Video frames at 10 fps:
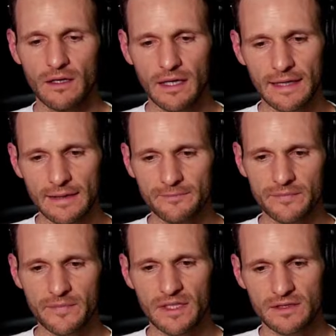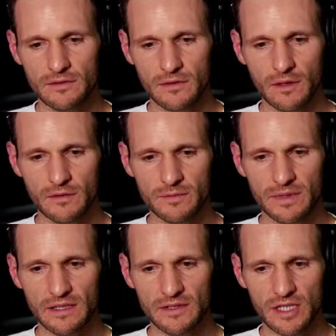The pseudocode has
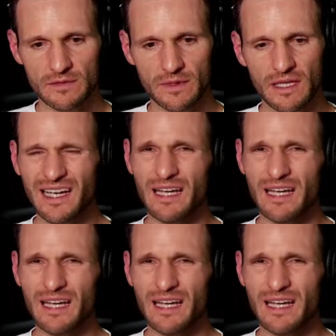been an adjustment.